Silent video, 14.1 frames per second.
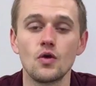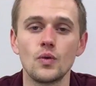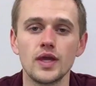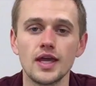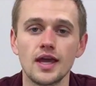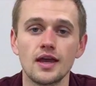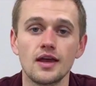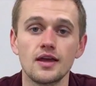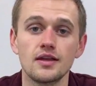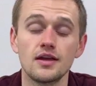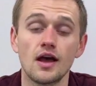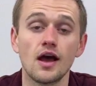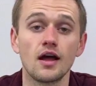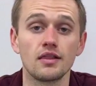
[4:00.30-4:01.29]
we
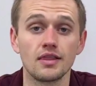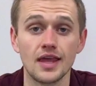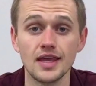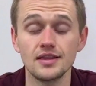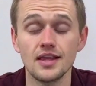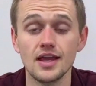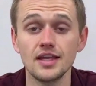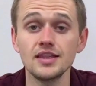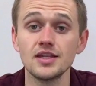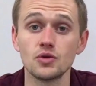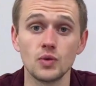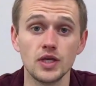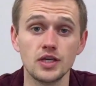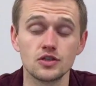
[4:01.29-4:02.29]
had a landline that
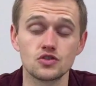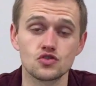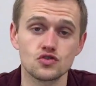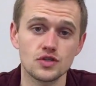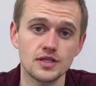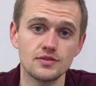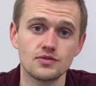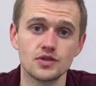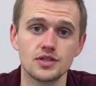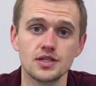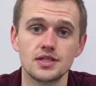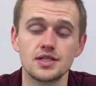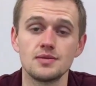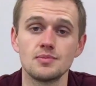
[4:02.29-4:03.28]
we could transfer
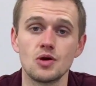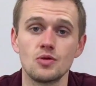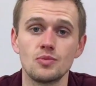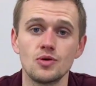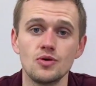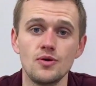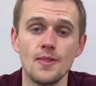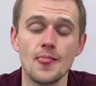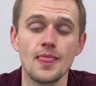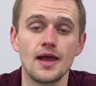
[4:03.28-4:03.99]
to T-Mobile,